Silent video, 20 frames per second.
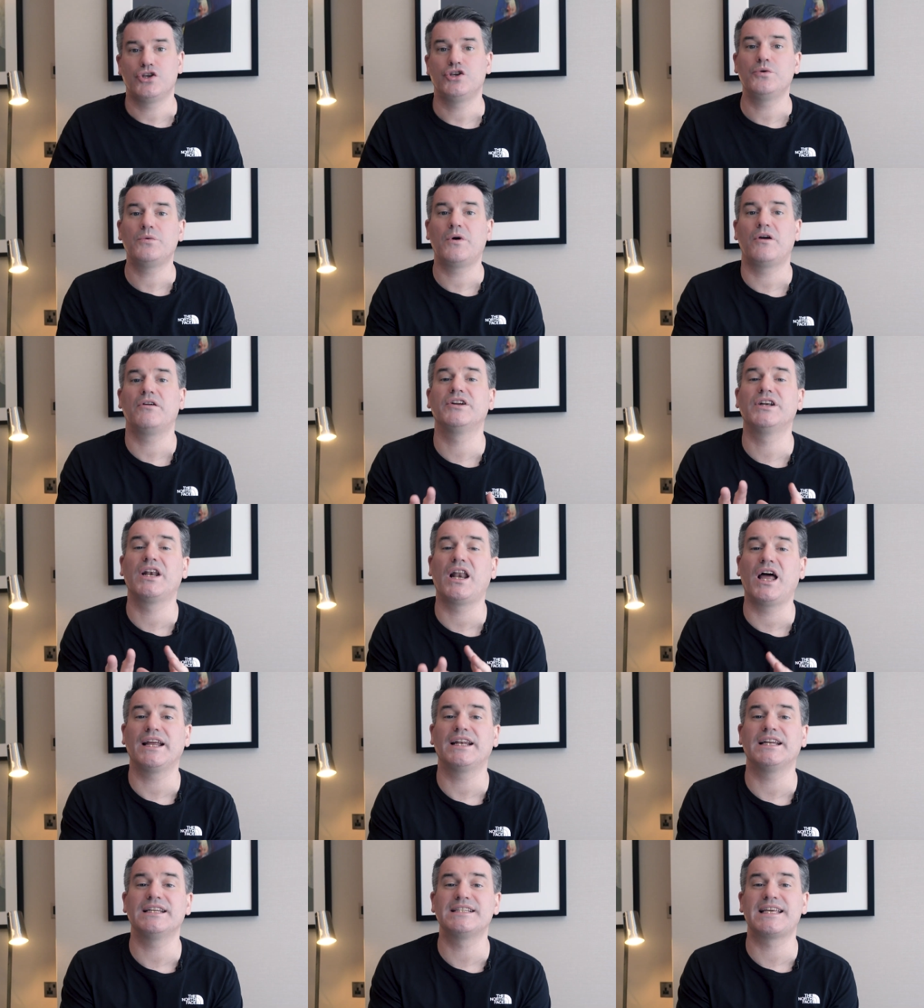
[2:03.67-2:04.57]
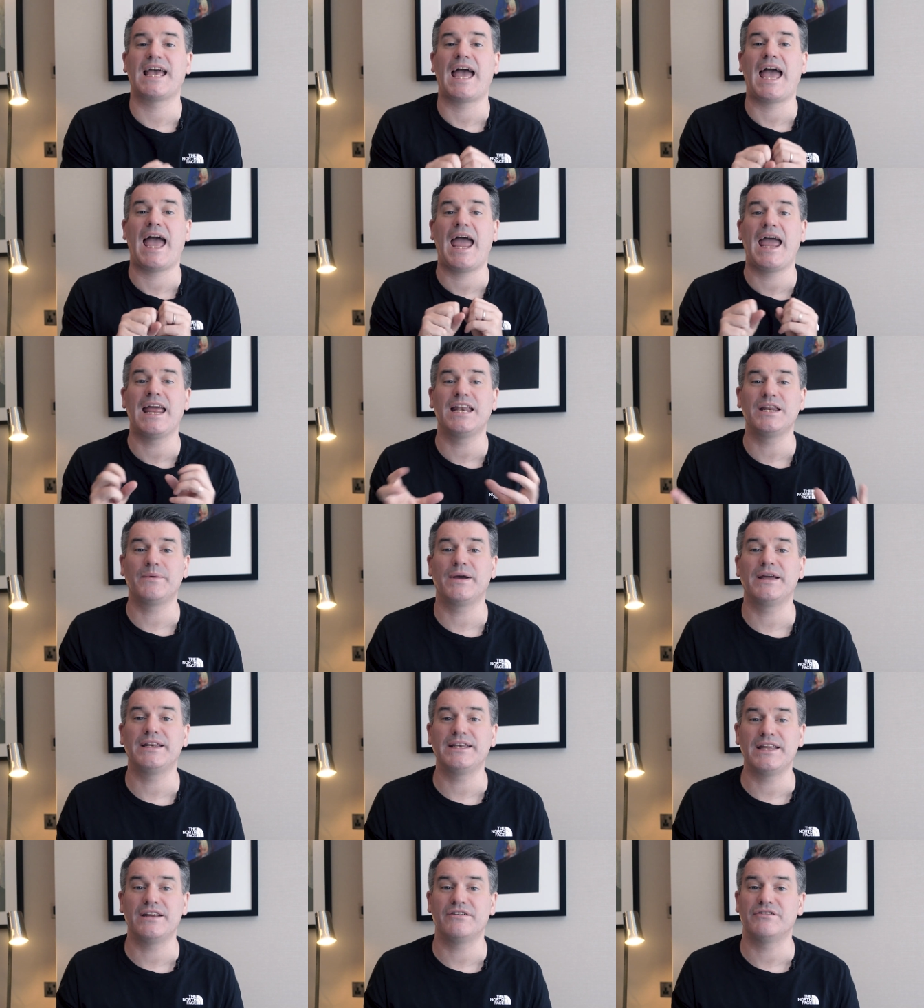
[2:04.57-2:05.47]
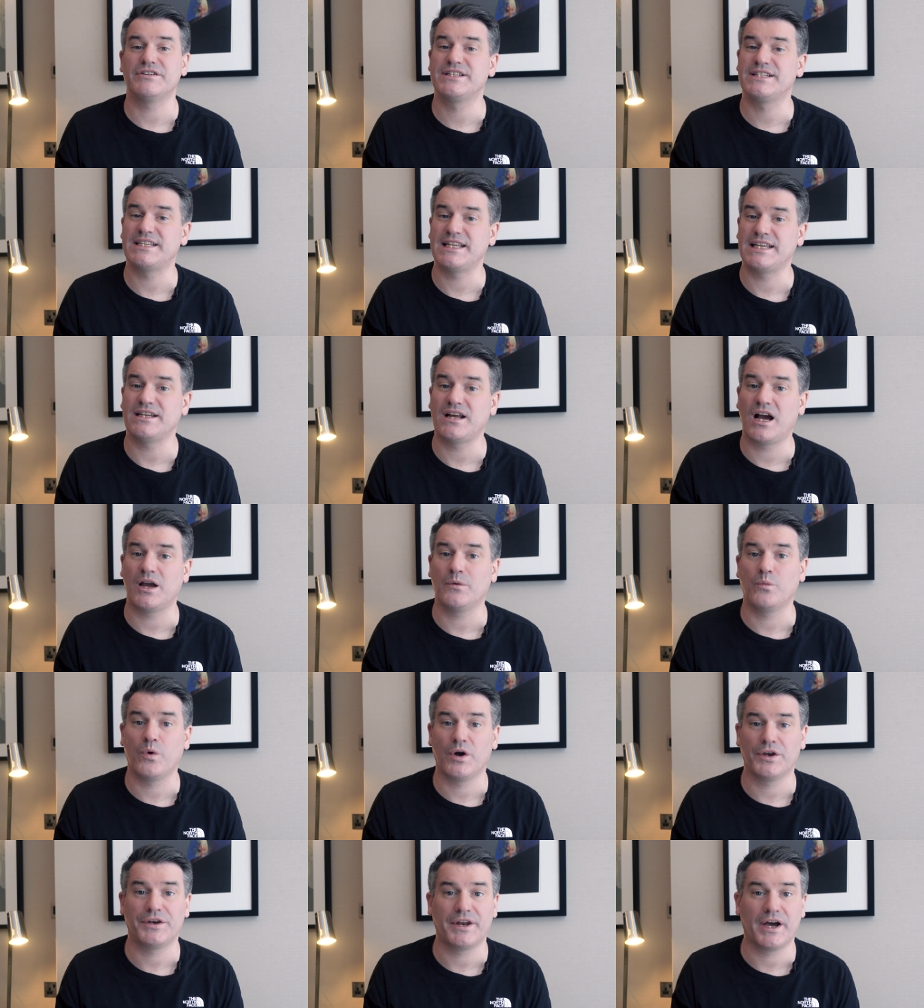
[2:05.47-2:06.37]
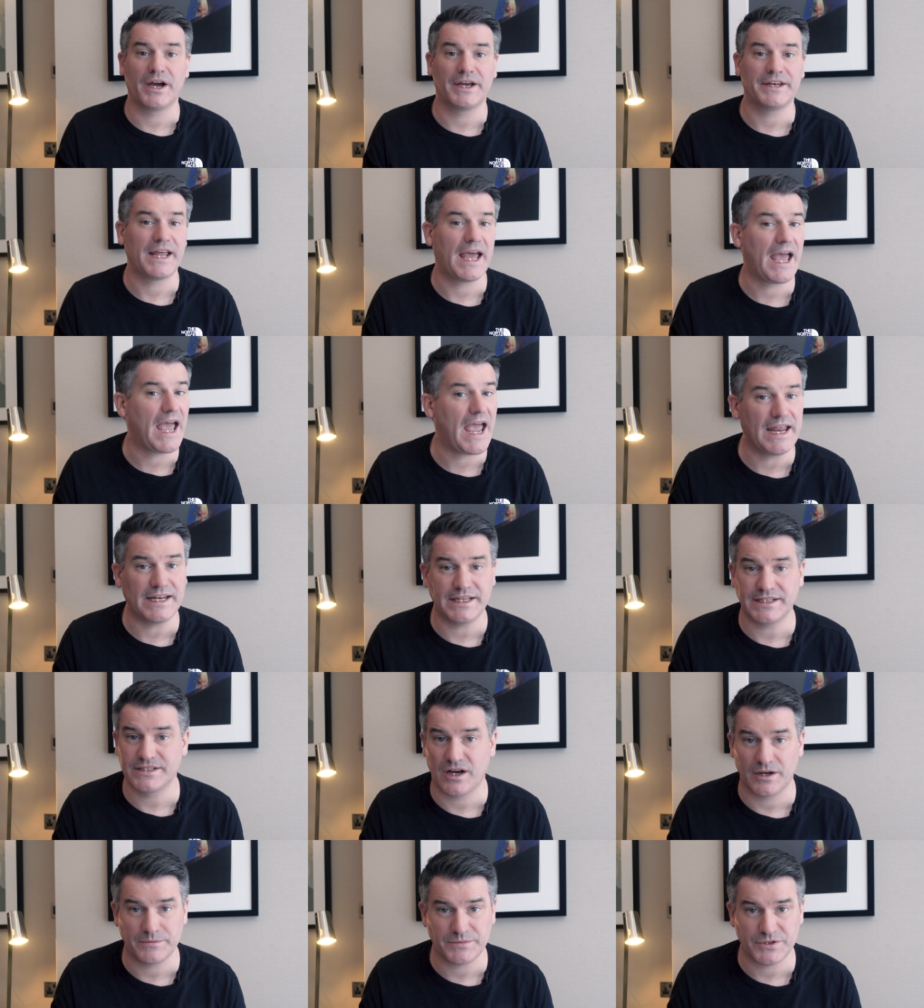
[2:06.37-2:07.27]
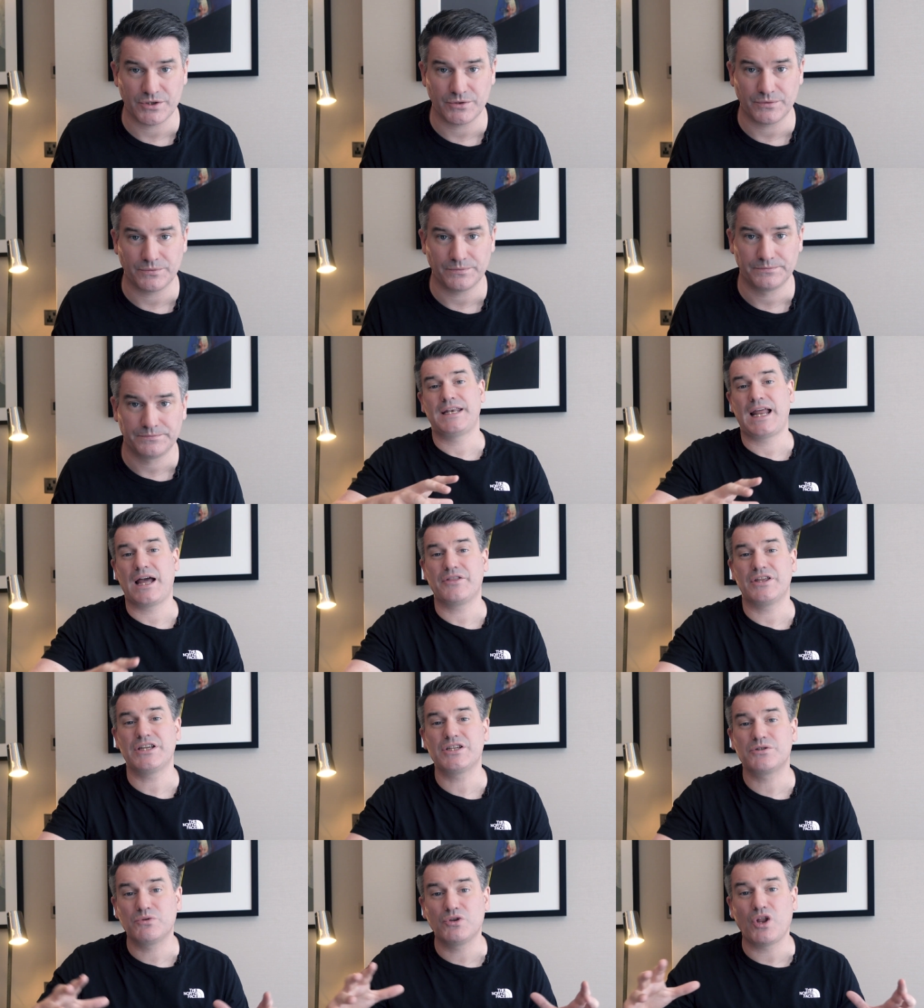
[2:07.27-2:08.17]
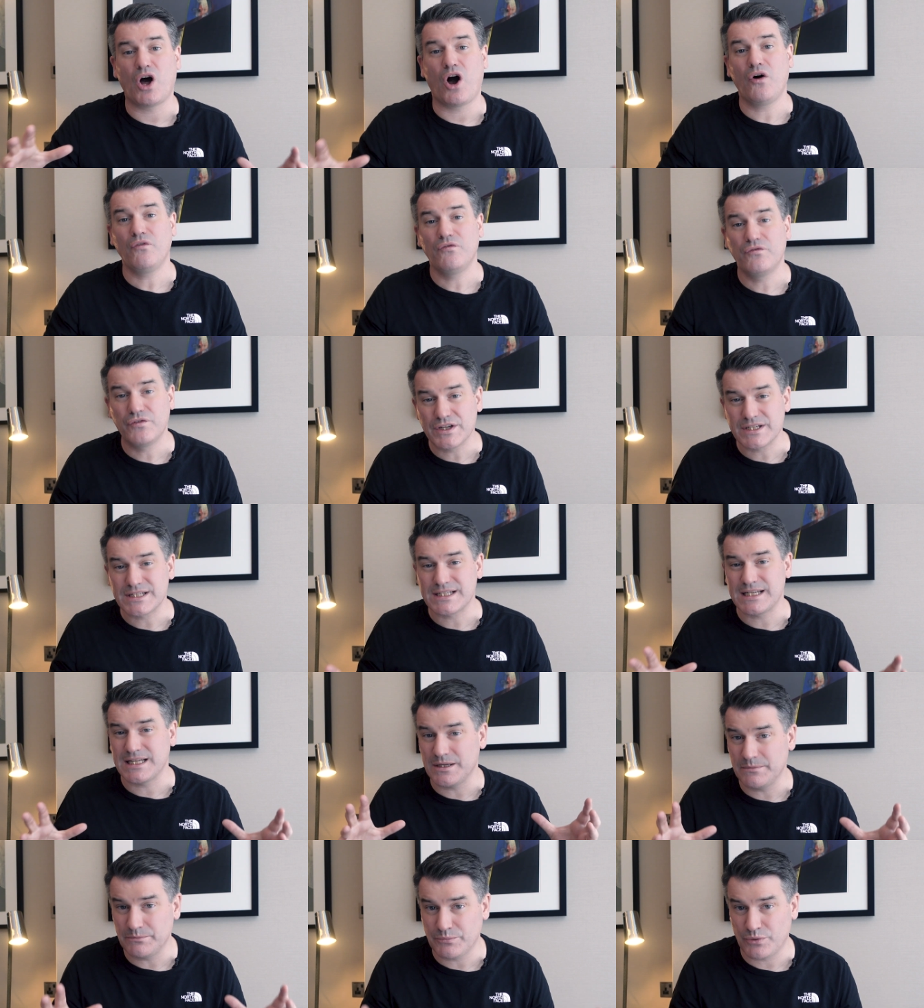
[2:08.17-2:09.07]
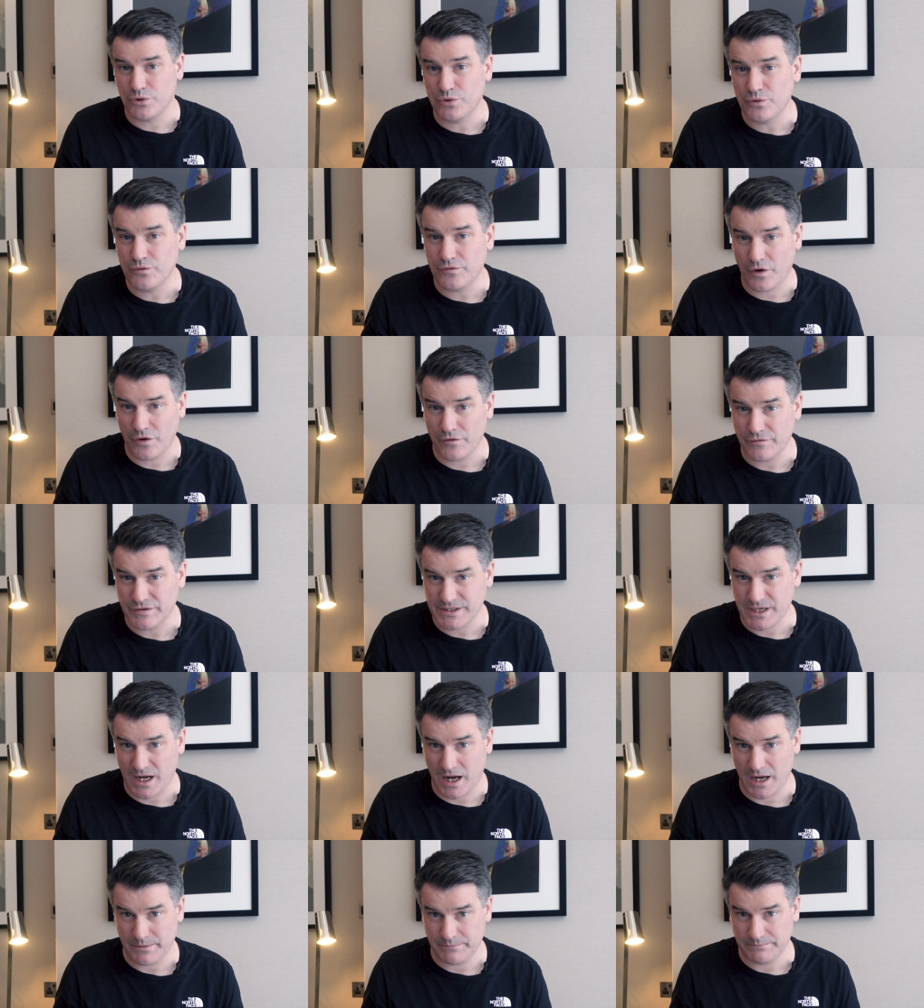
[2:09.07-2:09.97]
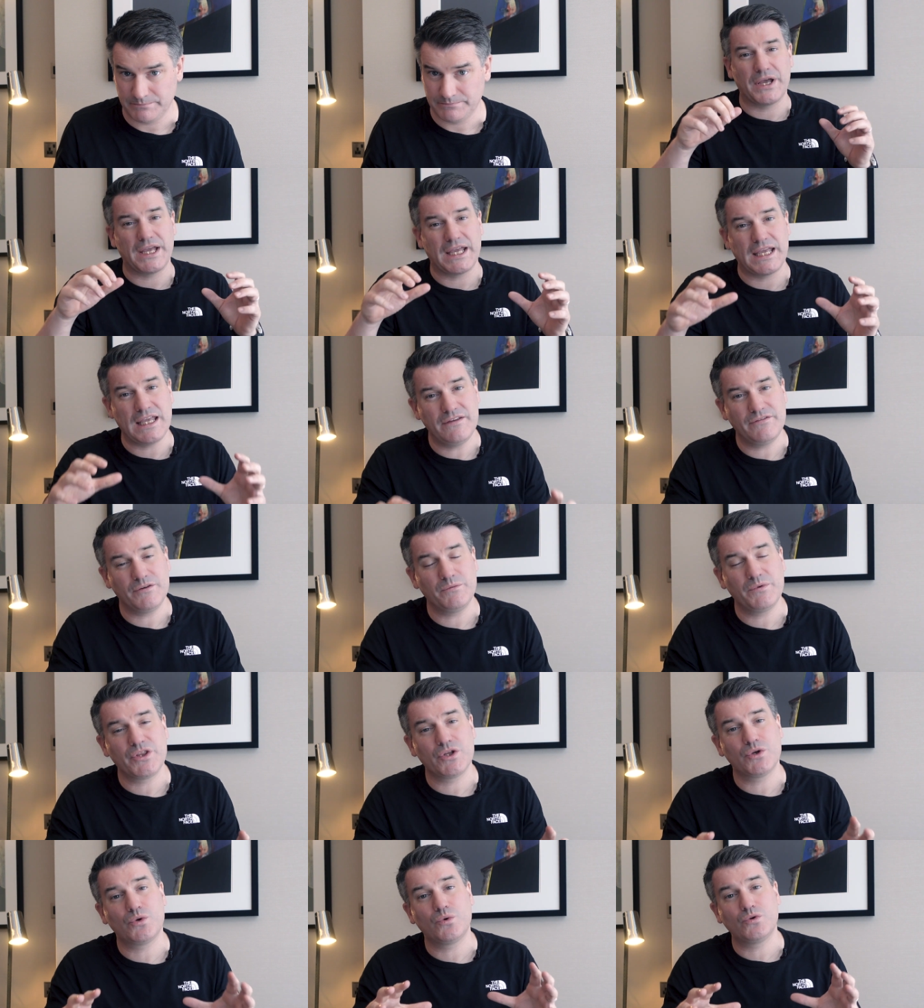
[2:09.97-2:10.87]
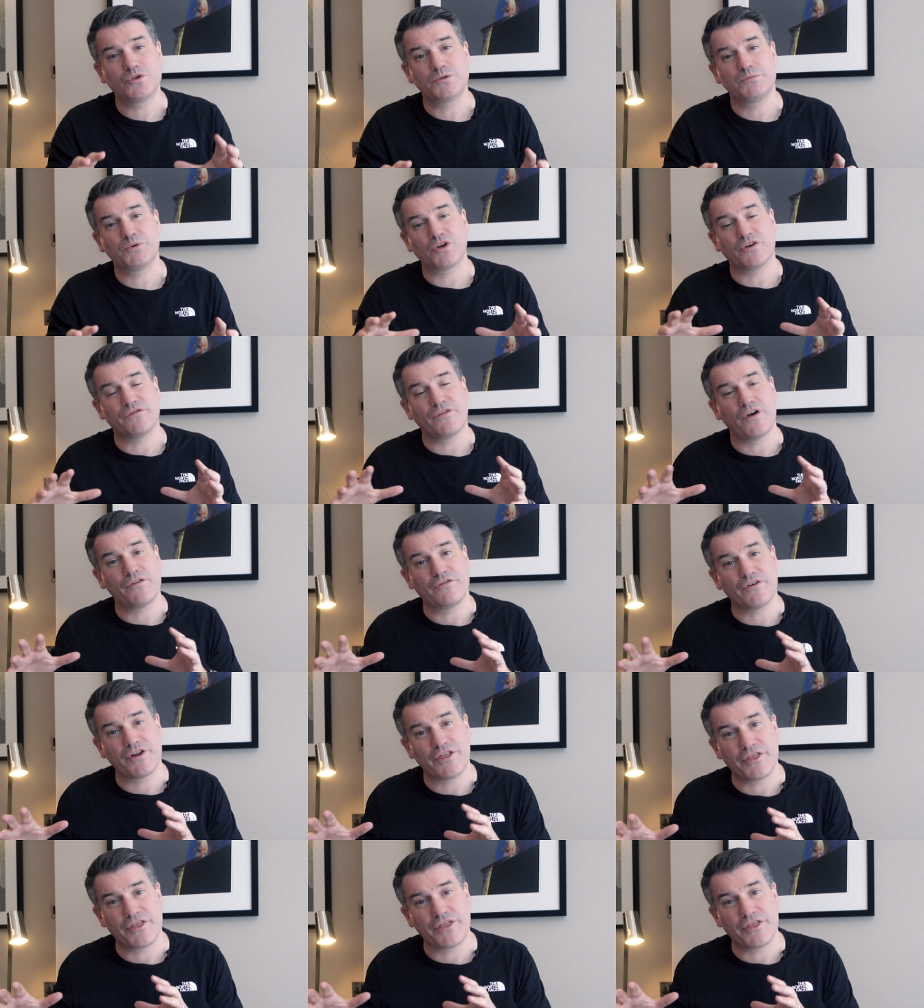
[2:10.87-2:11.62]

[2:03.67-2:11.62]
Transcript: you are unlikely to get anywhere near a C919 anytime soon. Now this will obviously improve over time, but even with an order book of over